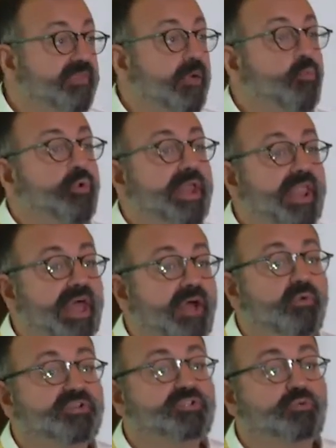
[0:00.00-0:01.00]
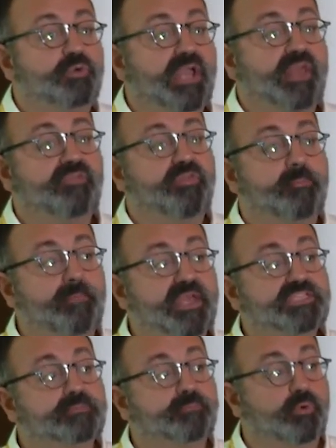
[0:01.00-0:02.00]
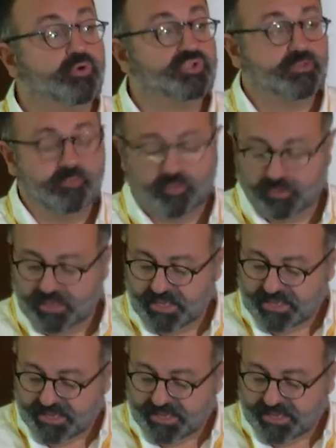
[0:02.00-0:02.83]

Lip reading: that would allow us to get the best possible